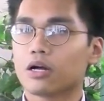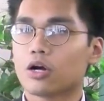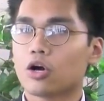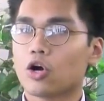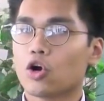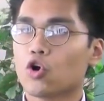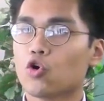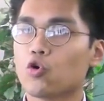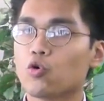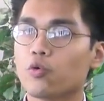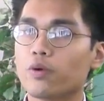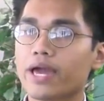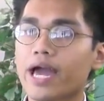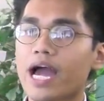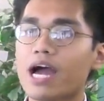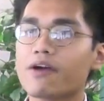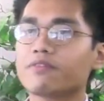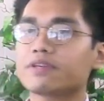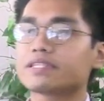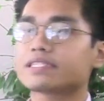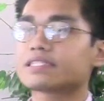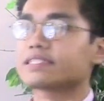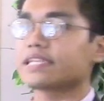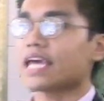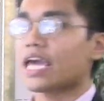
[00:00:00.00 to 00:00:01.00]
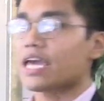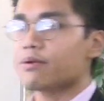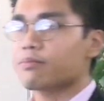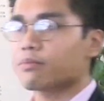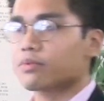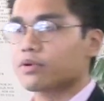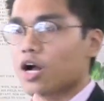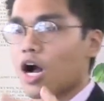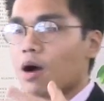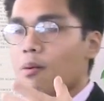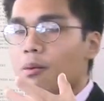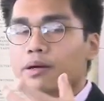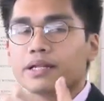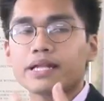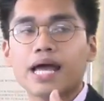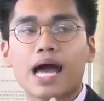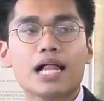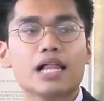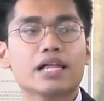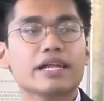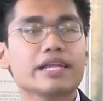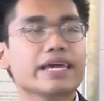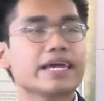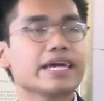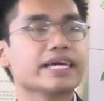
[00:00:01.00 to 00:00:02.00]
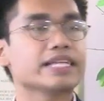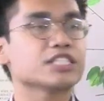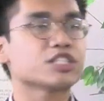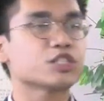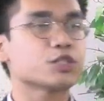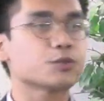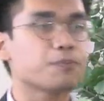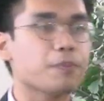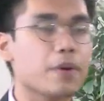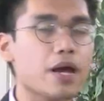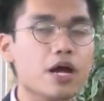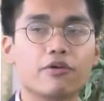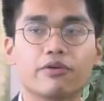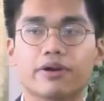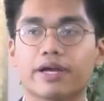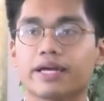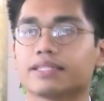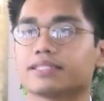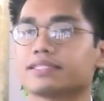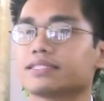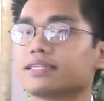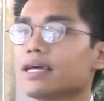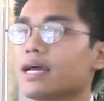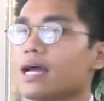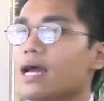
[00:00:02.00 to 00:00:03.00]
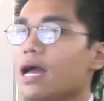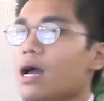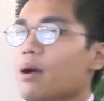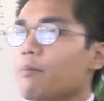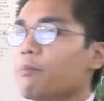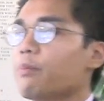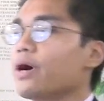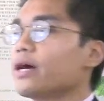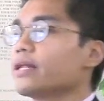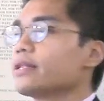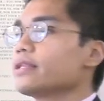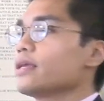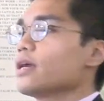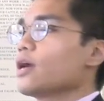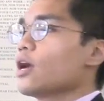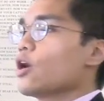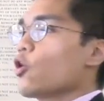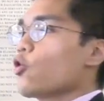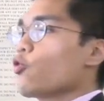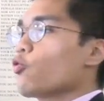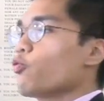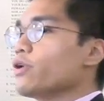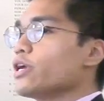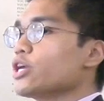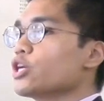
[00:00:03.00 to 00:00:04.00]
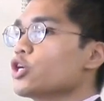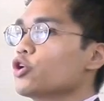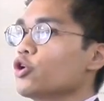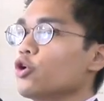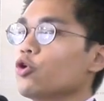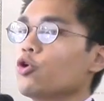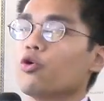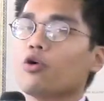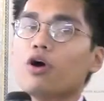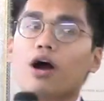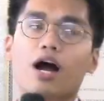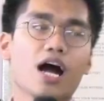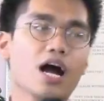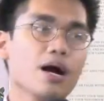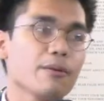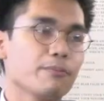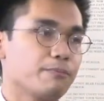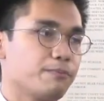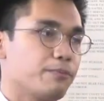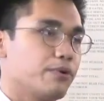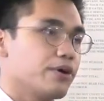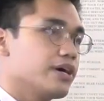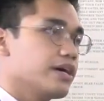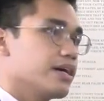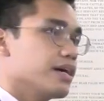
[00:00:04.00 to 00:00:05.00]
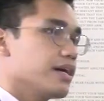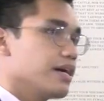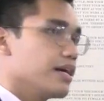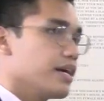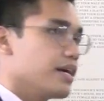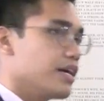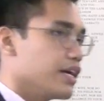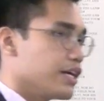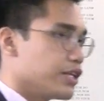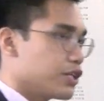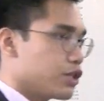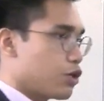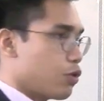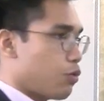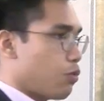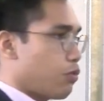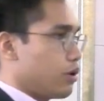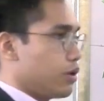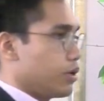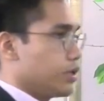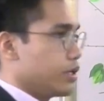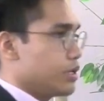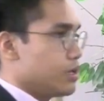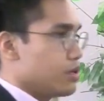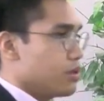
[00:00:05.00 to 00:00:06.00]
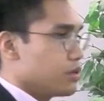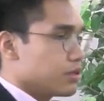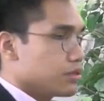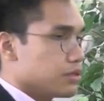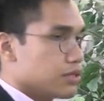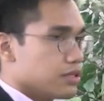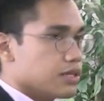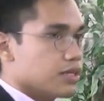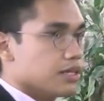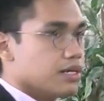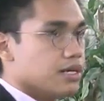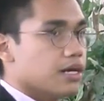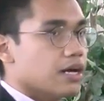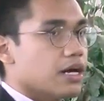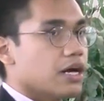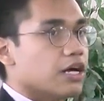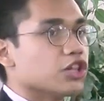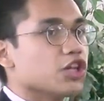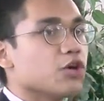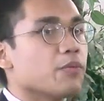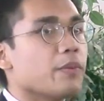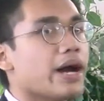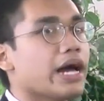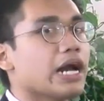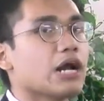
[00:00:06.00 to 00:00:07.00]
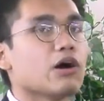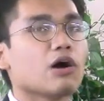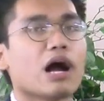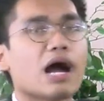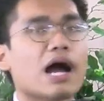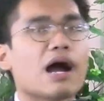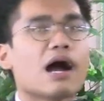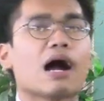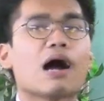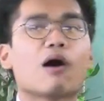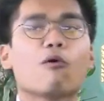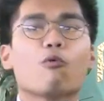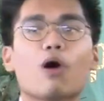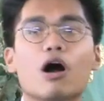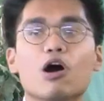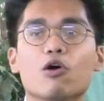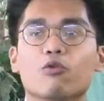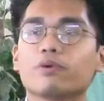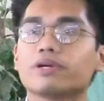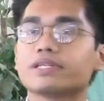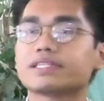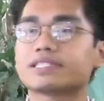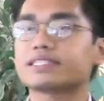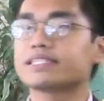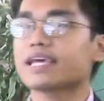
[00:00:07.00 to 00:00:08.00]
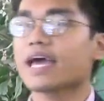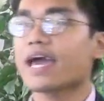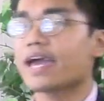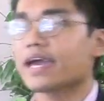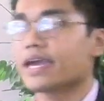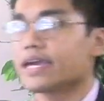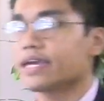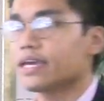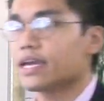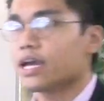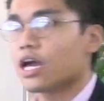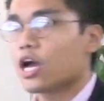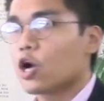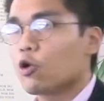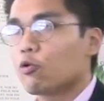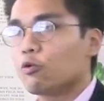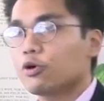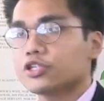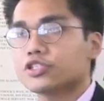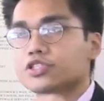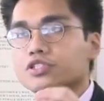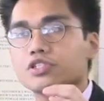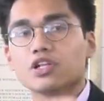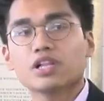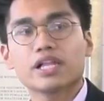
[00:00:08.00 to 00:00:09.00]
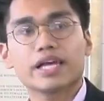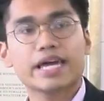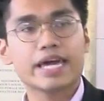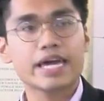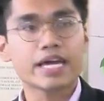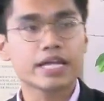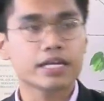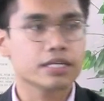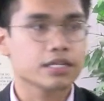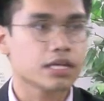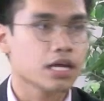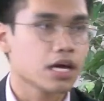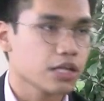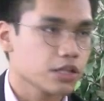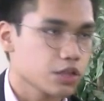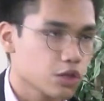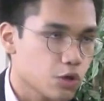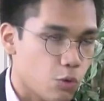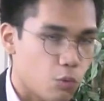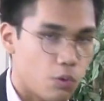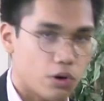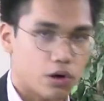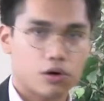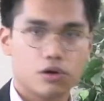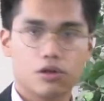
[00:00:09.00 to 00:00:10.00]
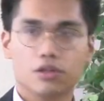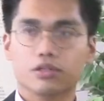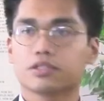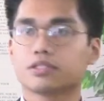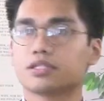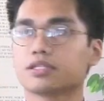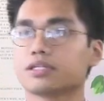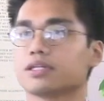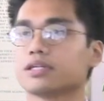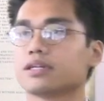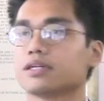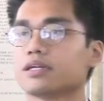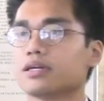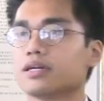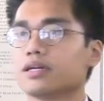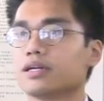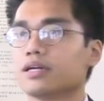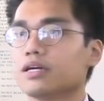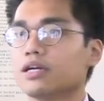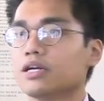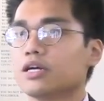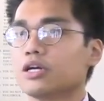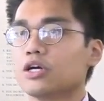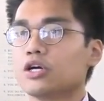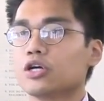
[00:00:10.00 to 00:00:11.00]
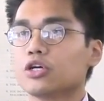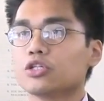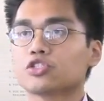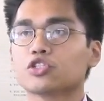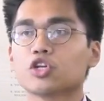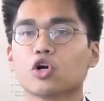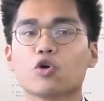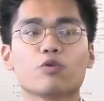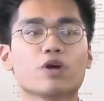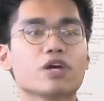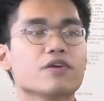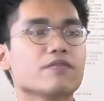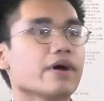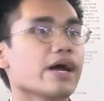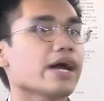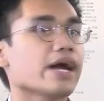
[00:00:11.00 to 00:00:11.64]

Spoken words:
who we have the same commonality in spirit, but we grew up in the world. No matter what we say, we're still in the world. So we have